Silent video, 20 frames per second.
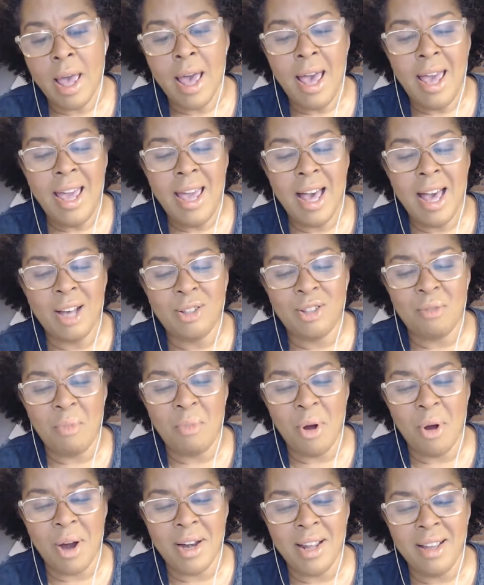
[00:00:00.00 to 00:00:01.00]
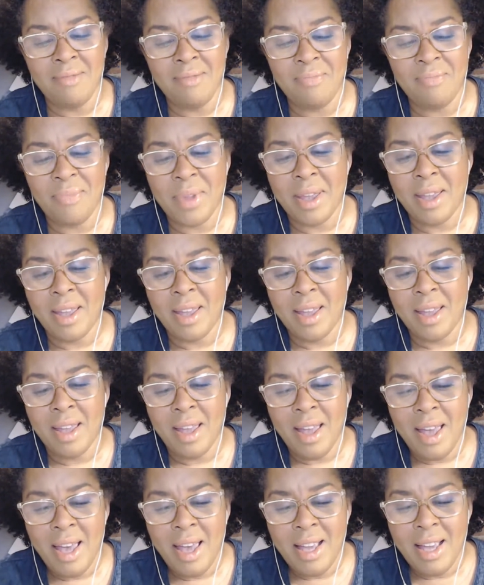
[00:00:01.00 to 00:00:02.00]
Hey, House of Marty.
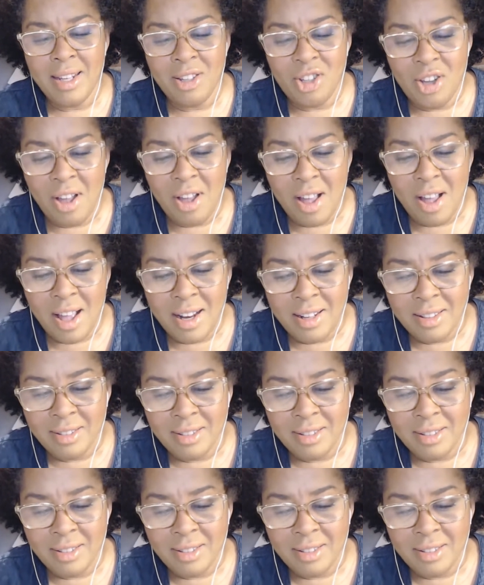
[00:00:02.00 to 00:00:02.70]
Hey, DeShawn.